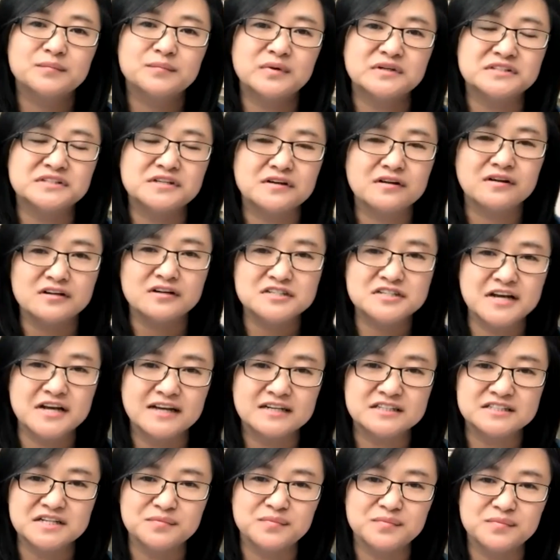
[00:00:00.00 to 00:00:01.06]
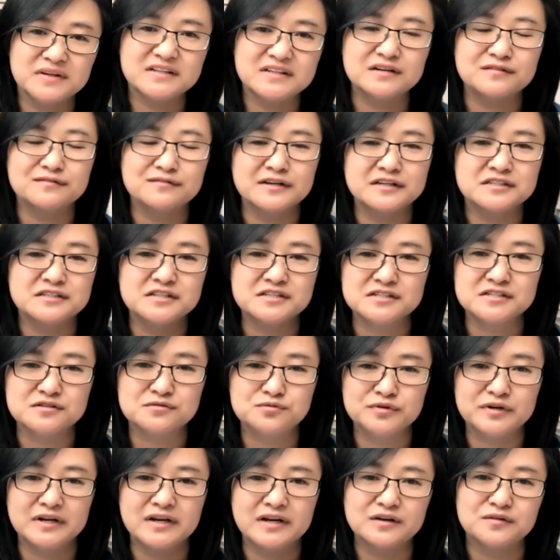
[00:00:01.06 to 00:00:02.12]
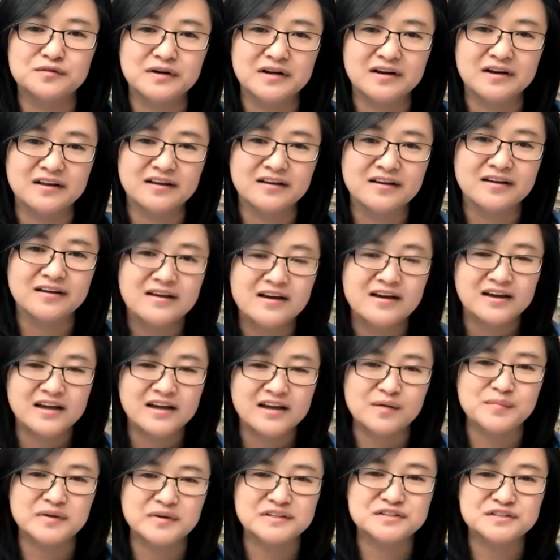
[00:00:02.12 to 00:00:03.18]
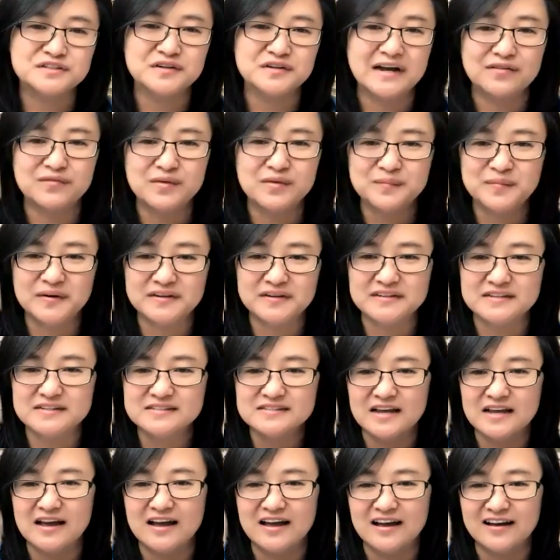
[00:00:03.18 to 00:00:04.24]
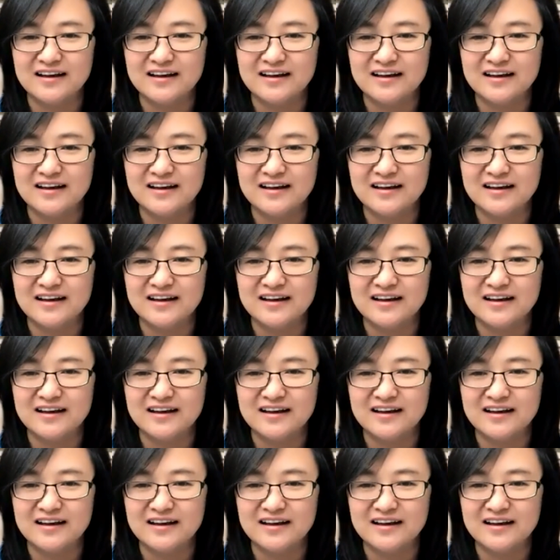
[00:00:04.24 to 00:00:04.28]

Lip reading: particularly ChatGPT, which is really coming to everybody's